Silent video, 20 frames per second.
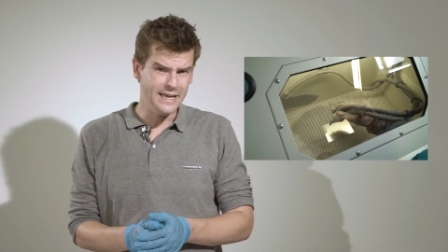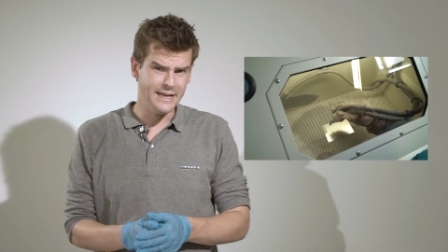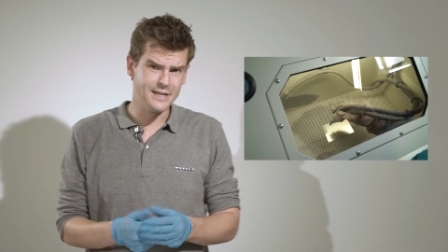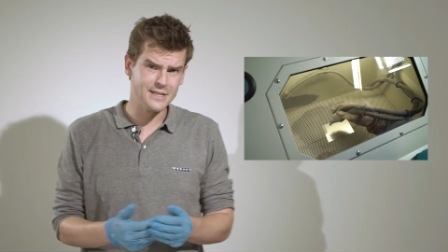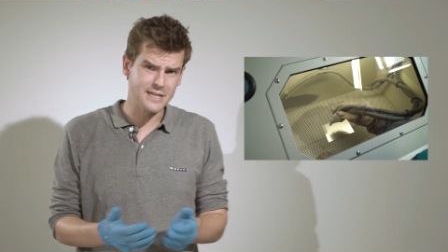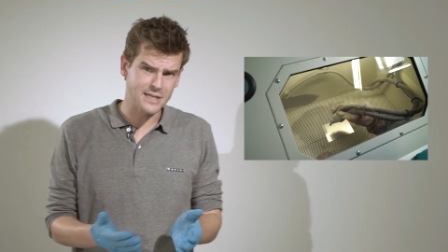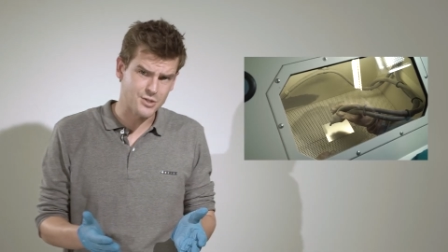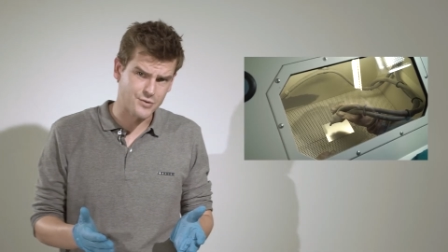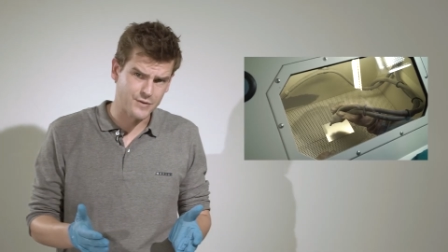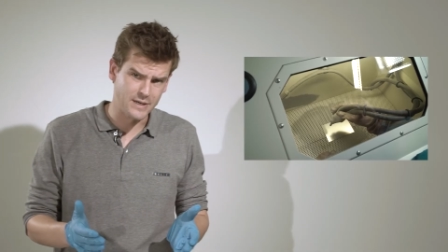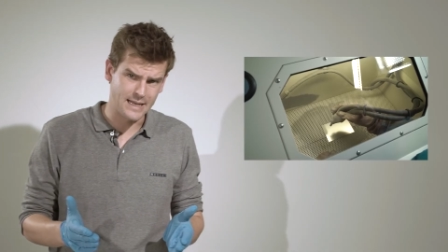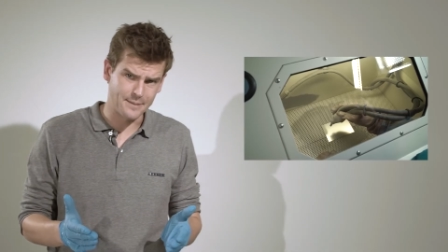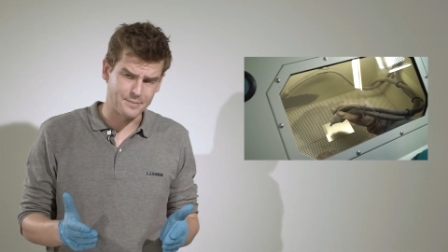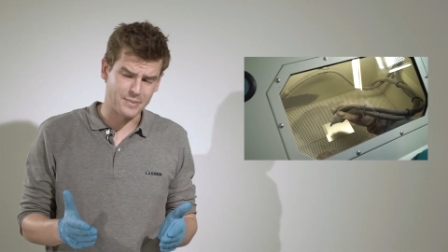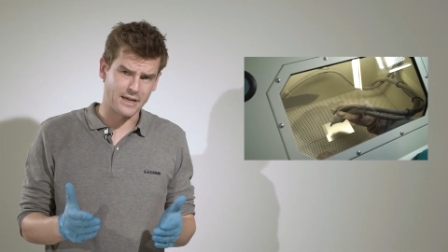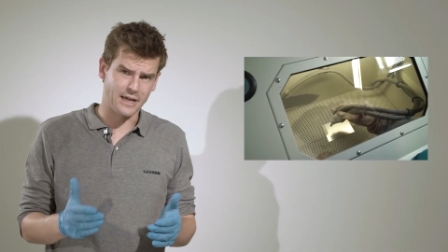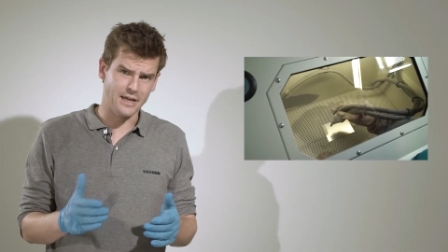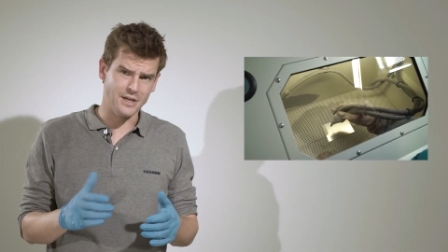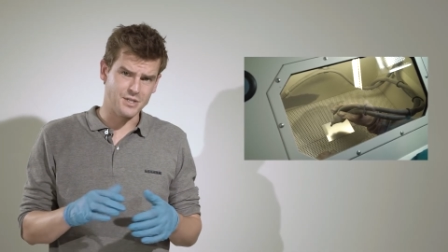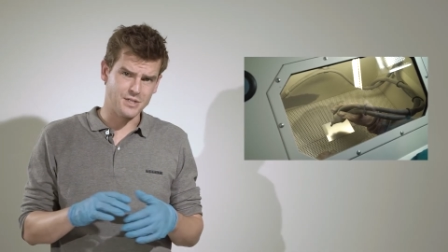In industrial
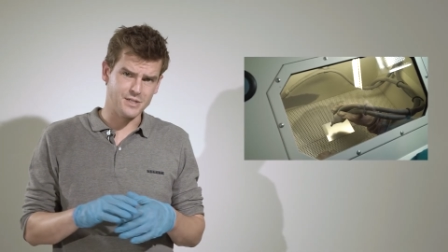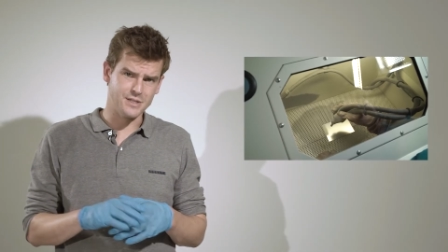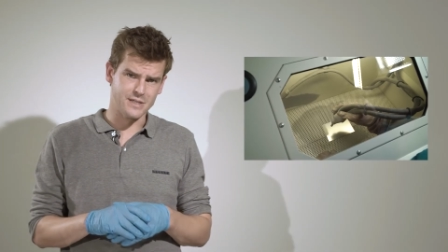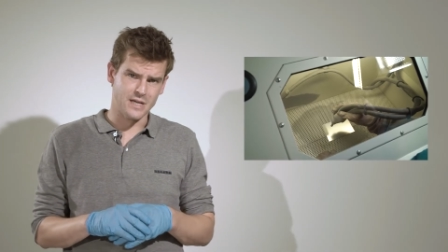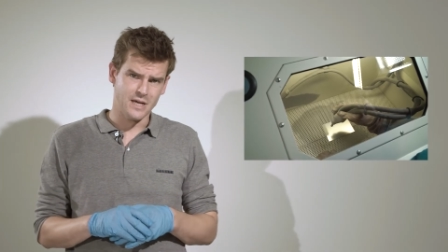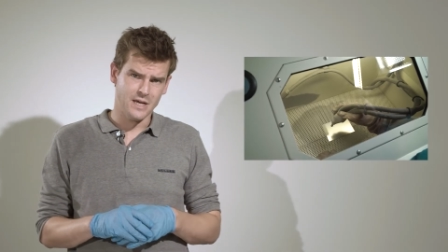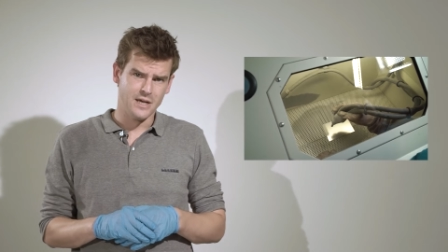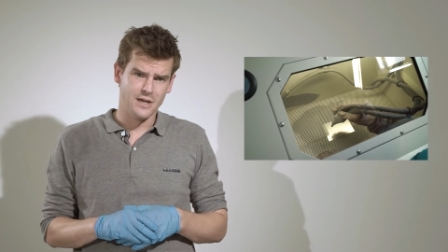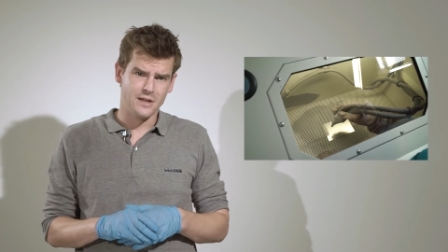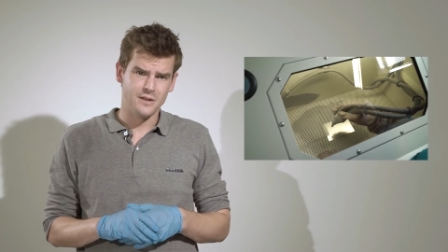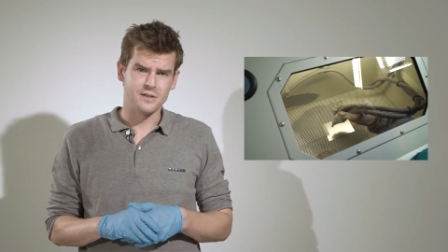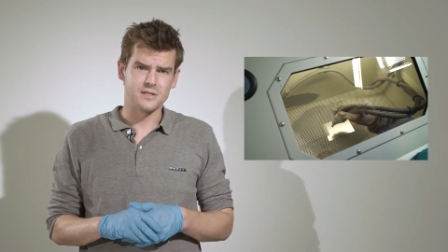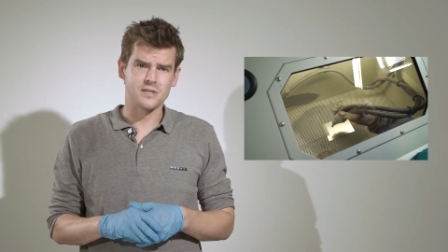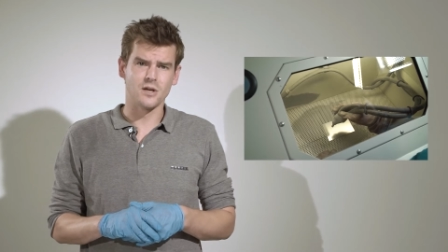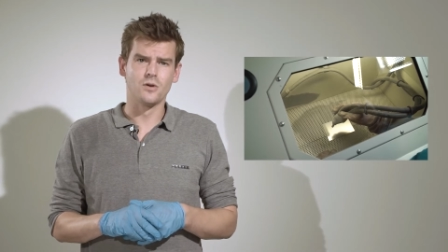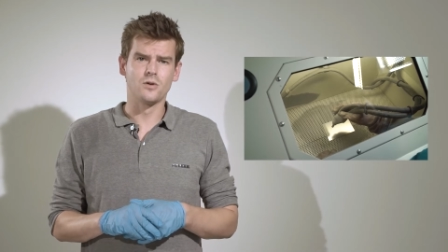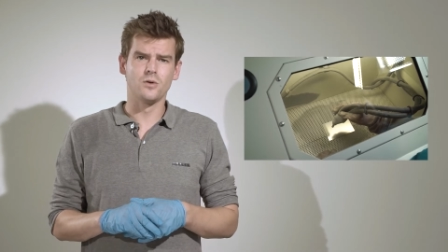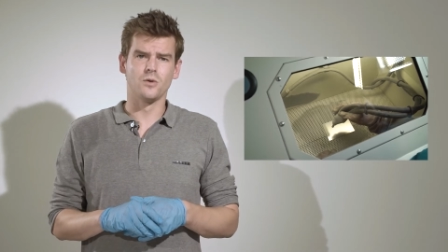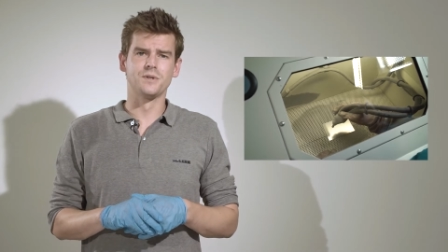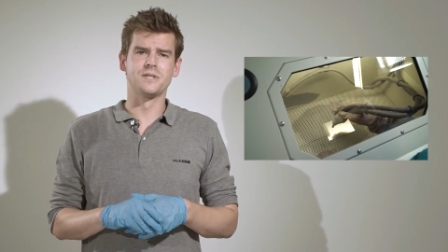applications, the
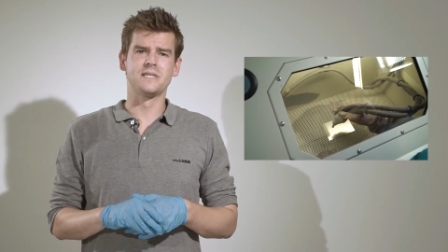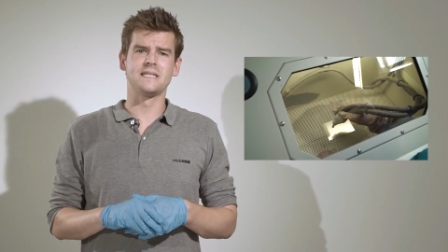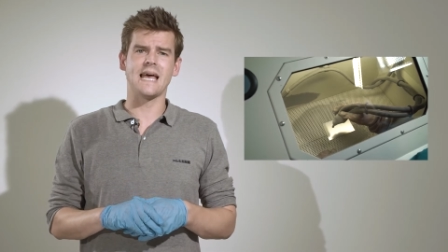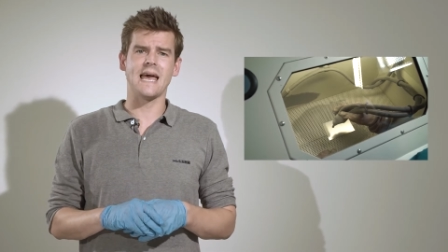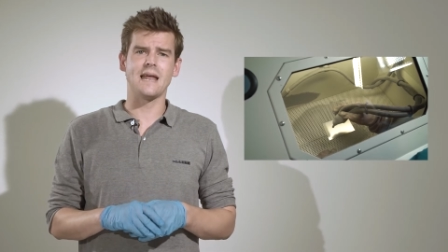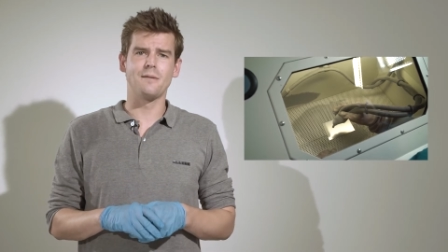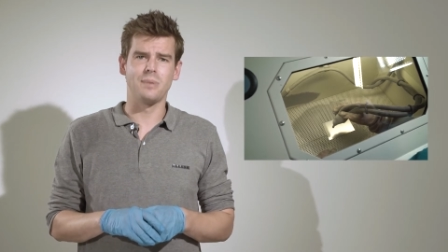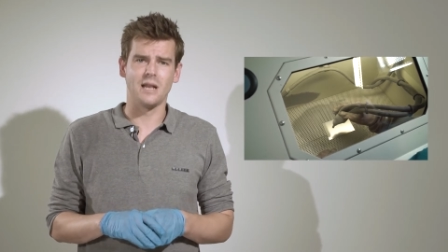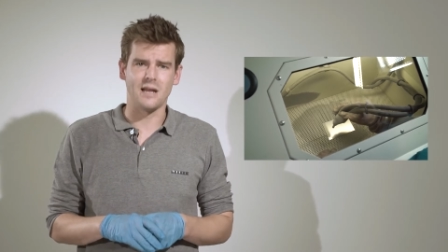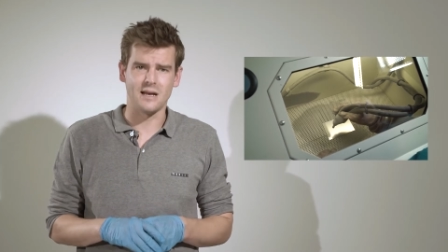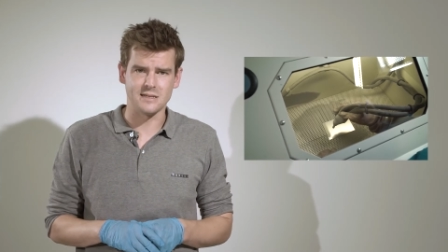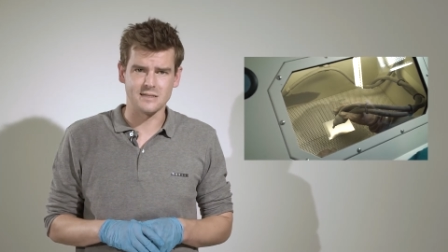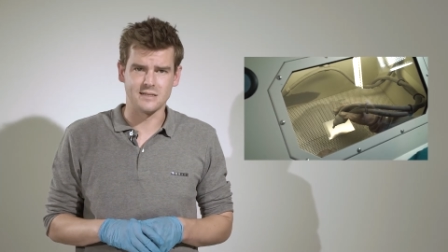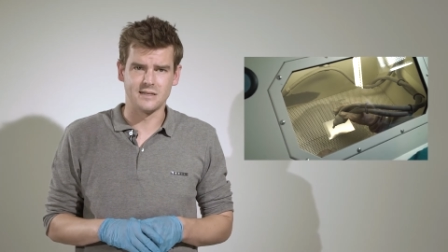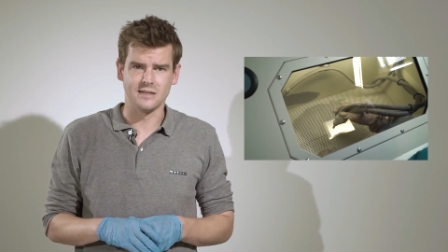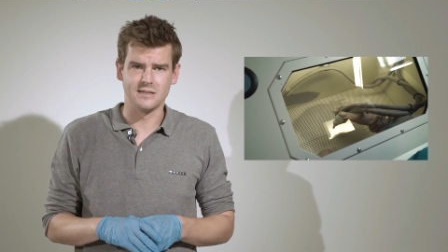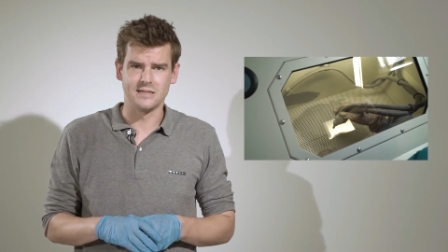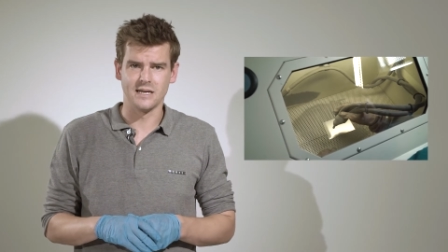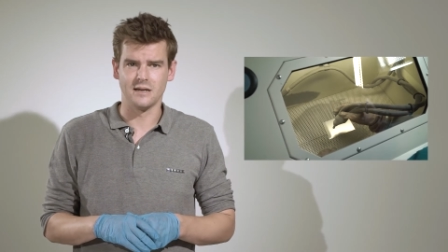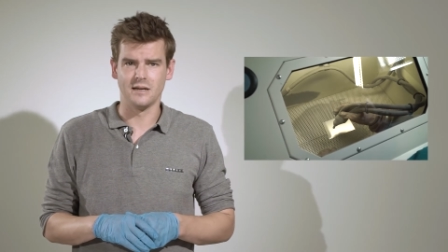so-called
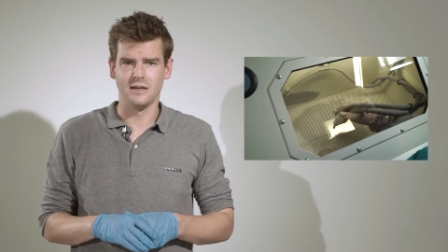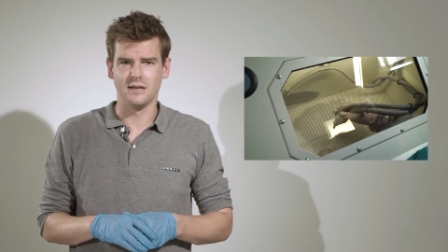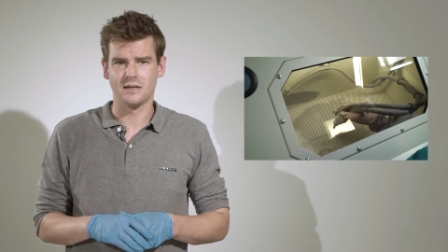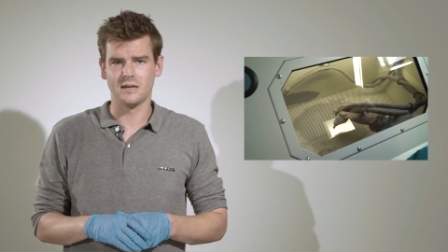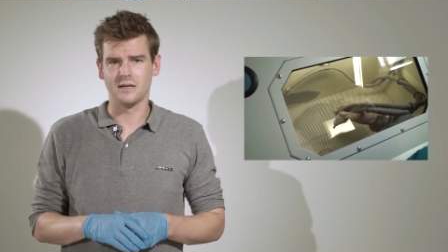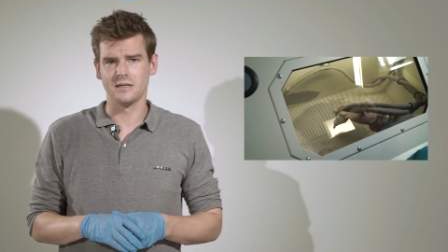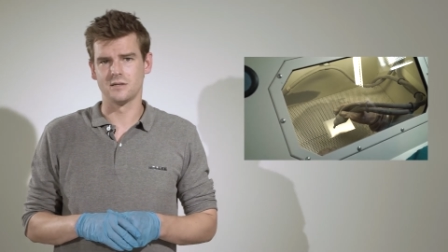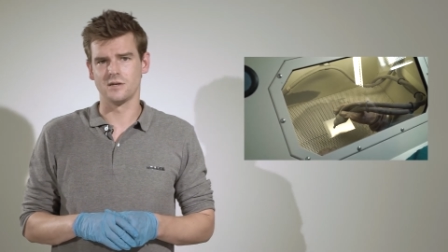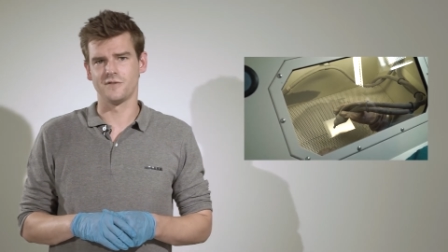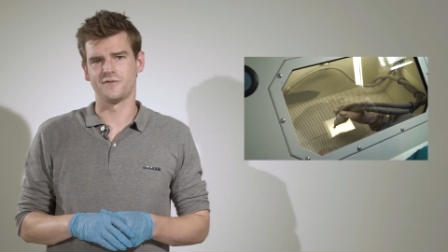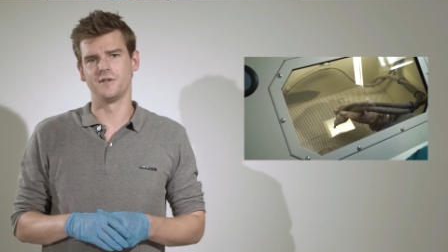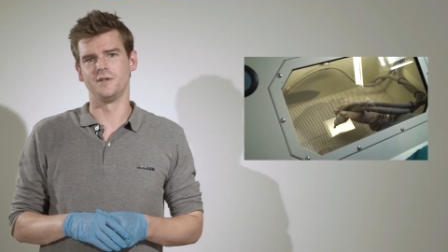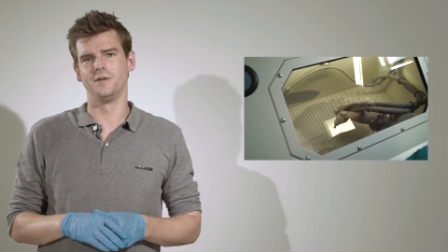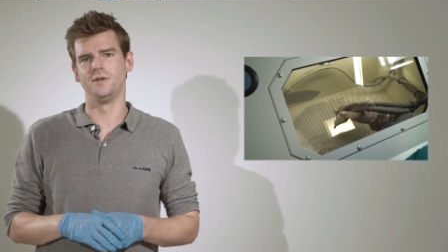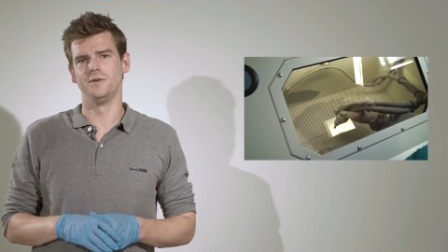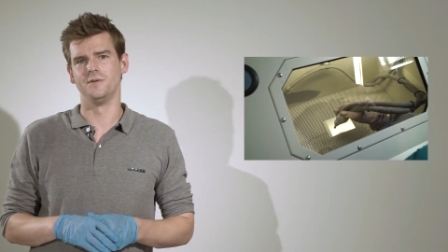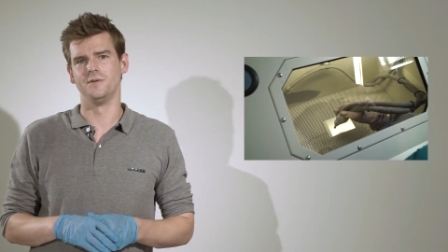sandblasting technique is often